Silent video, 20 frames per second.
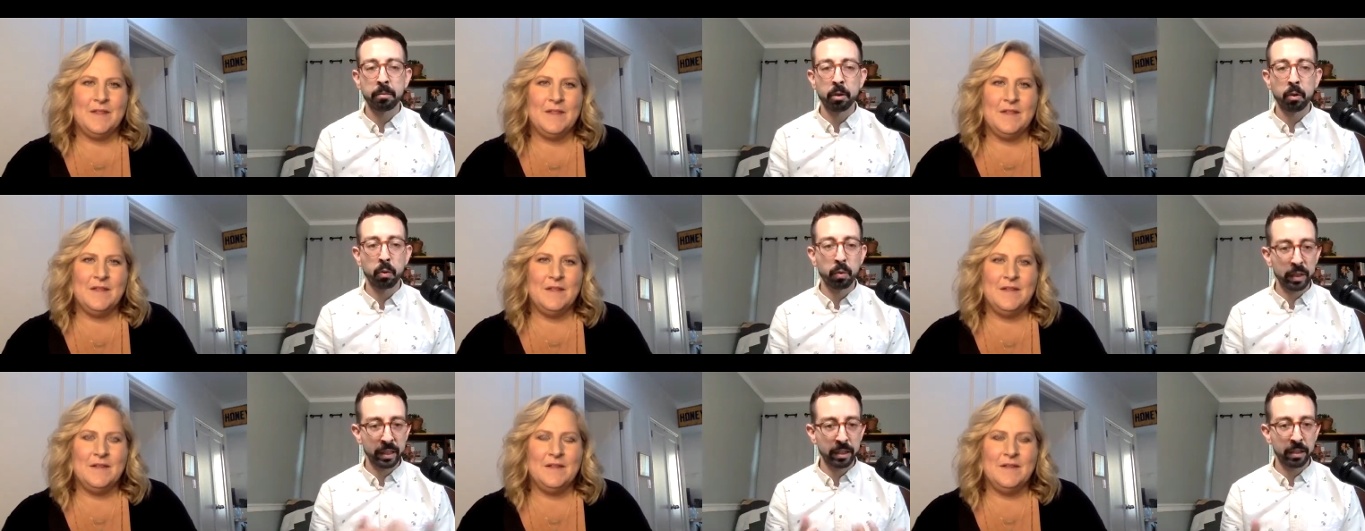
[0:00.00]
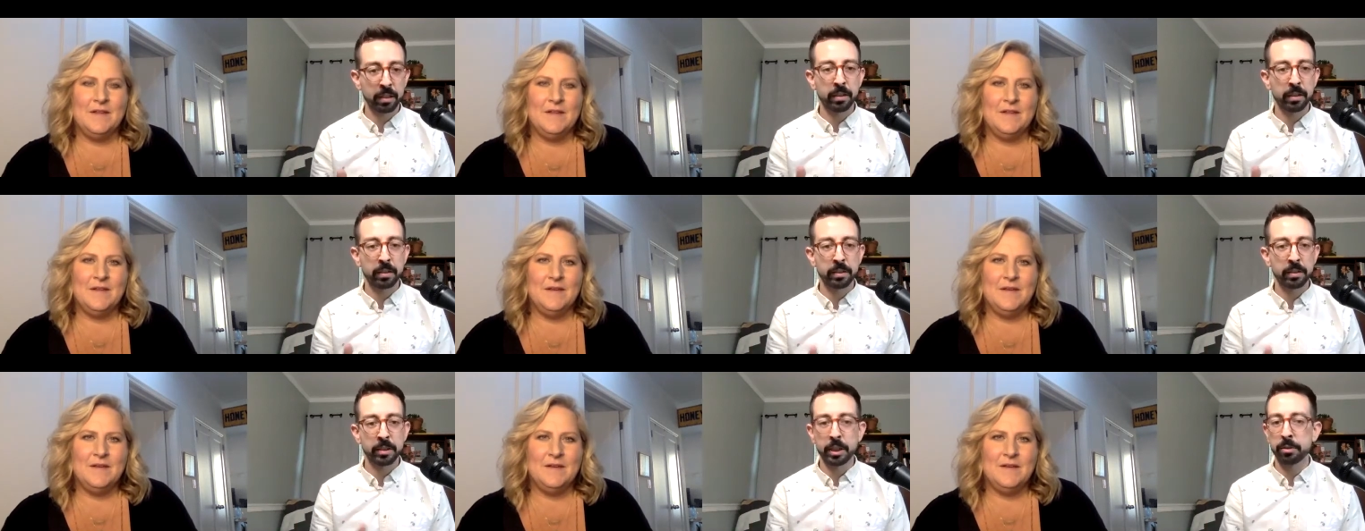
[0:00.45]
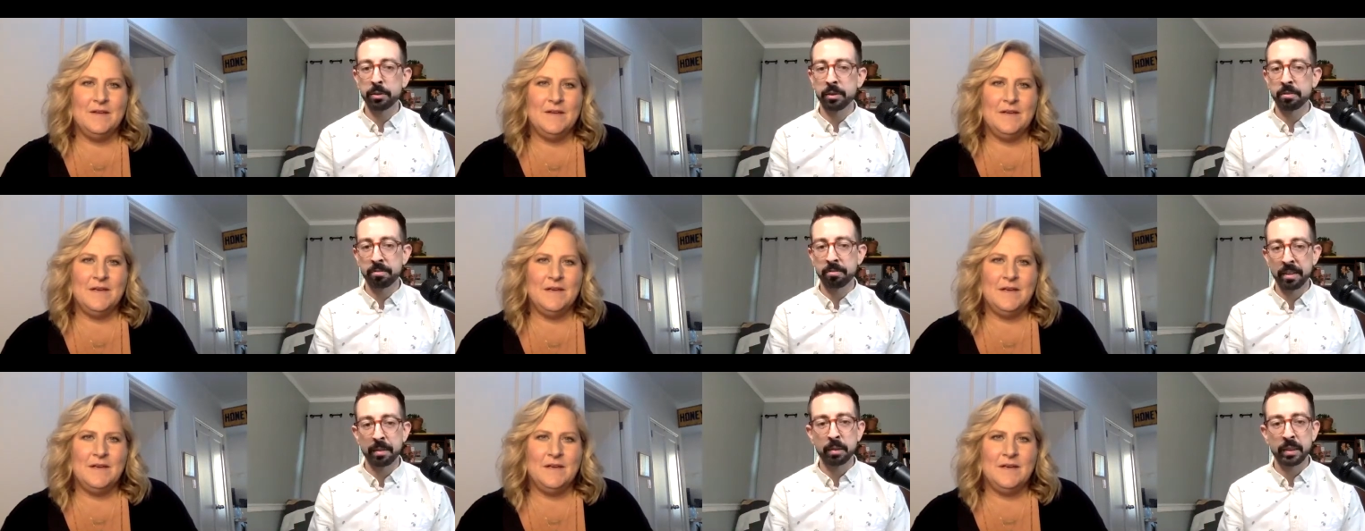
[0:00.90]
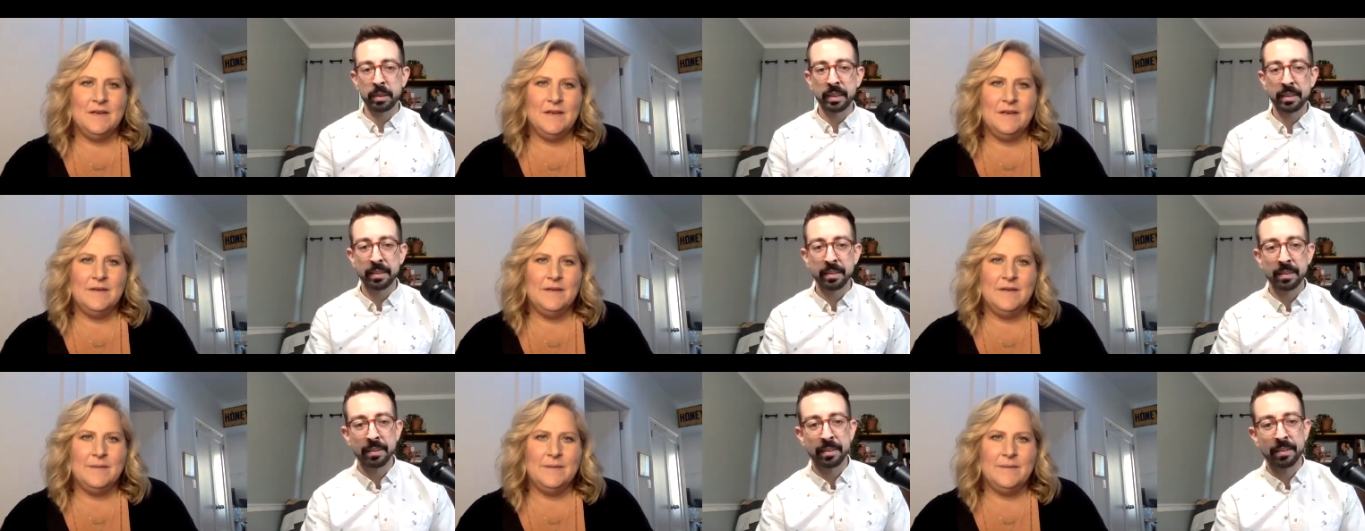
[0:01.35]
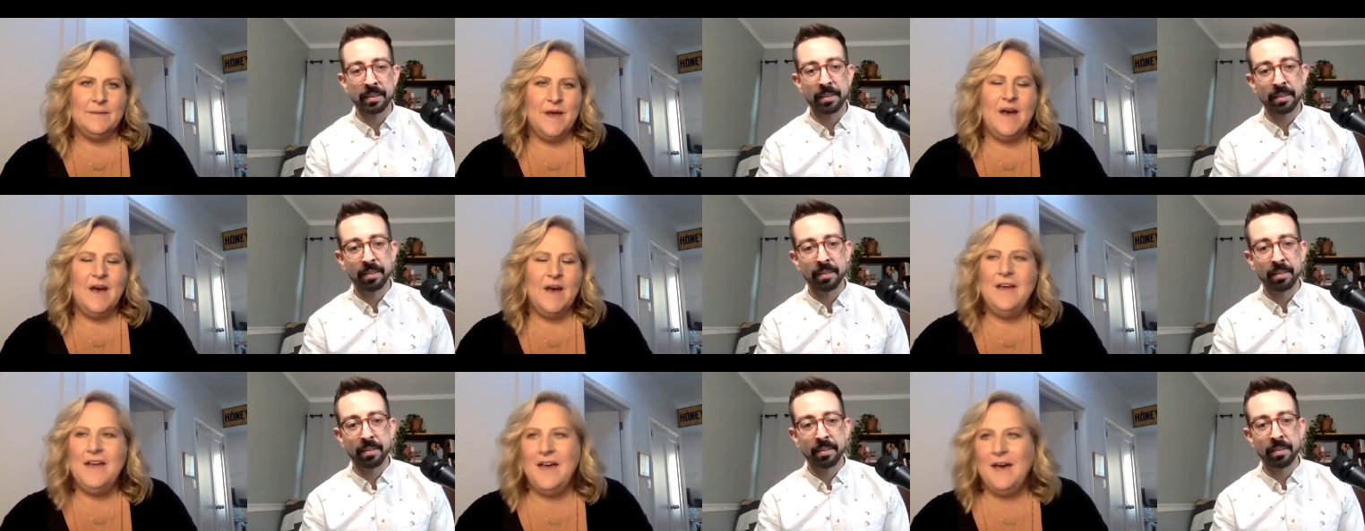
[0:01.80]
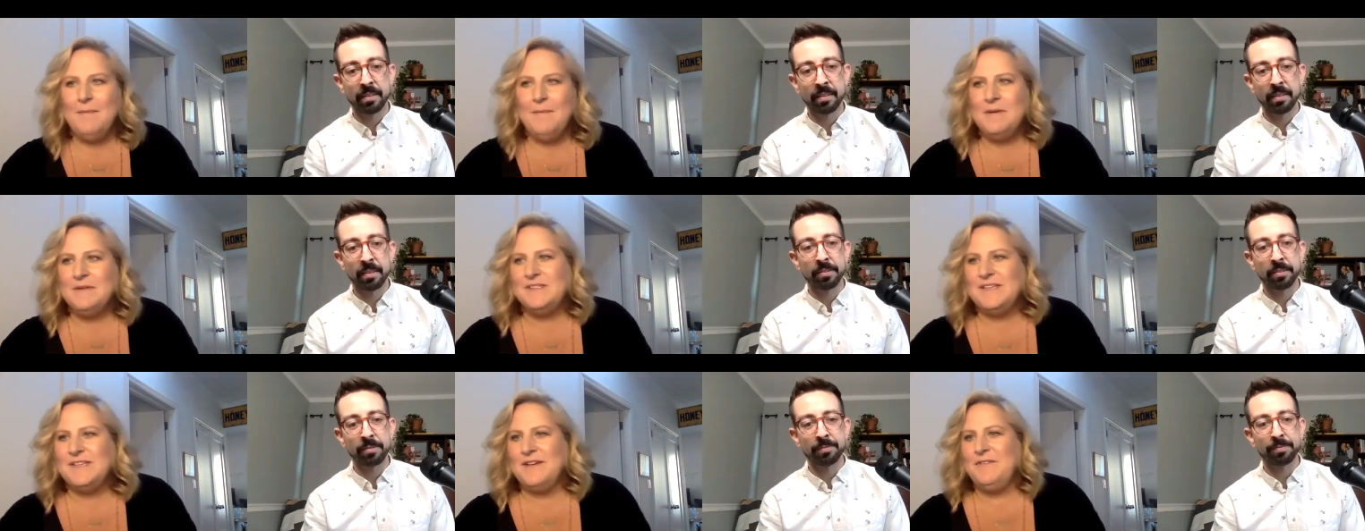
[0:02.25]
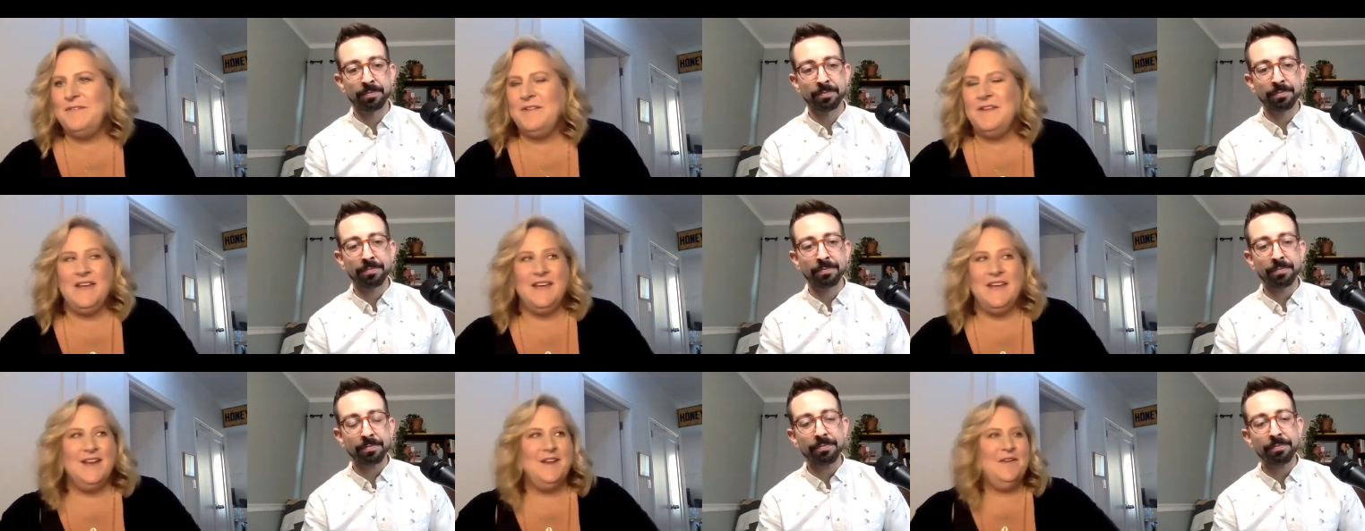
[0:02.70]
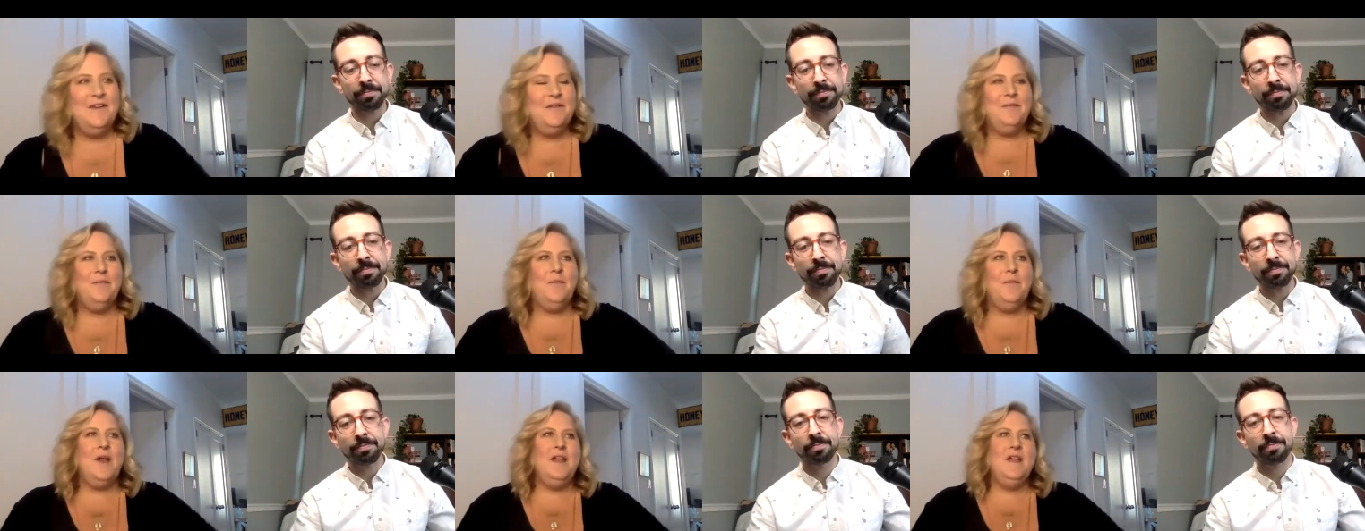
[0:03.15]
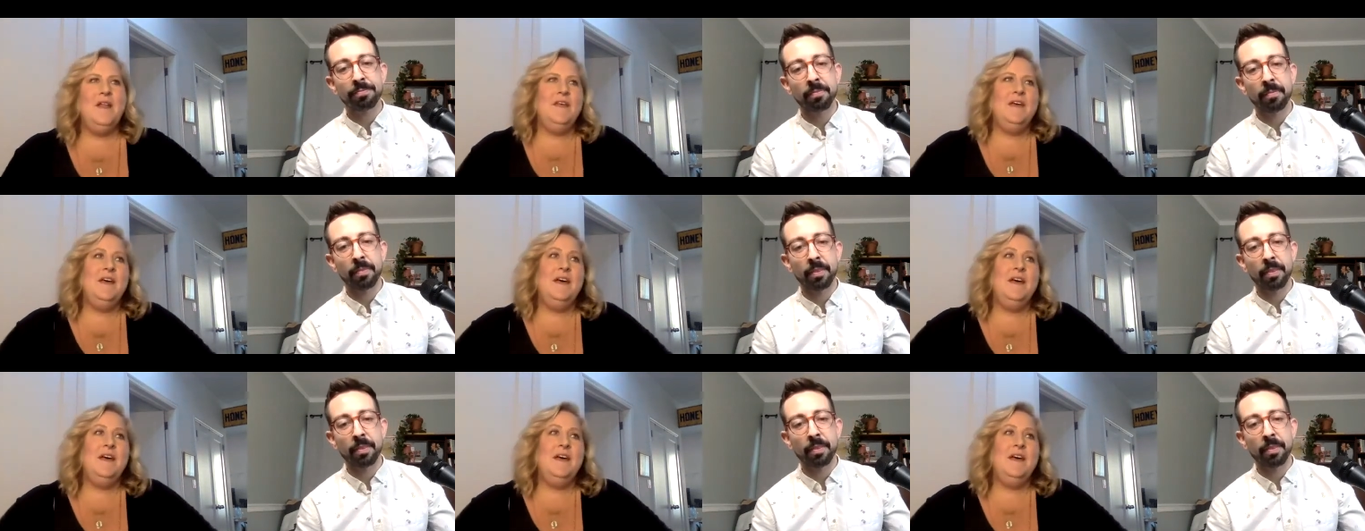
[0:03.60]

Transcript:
Speaker 1: queer chosen family?
Speaker 2: Oh, yeah, most definitely. You know, one of